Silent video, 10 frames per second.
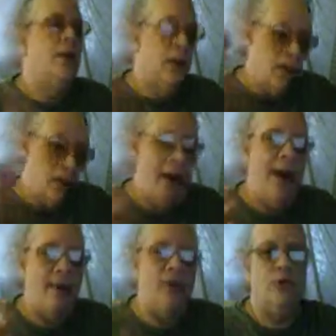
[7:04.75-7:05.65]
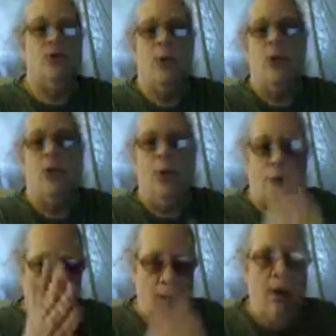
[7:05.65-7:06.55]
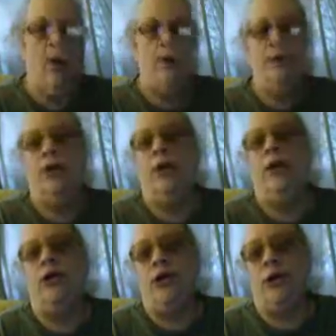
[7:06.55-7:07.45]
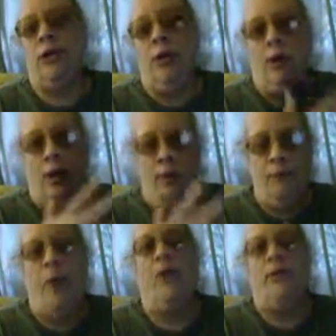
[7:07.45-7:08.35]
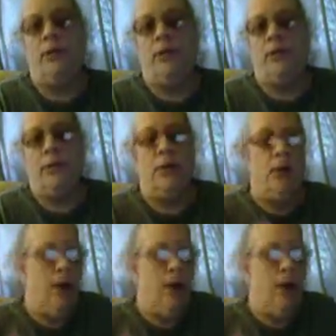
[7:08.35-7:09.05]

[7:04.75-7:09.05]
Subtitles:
you have control of deletion of posts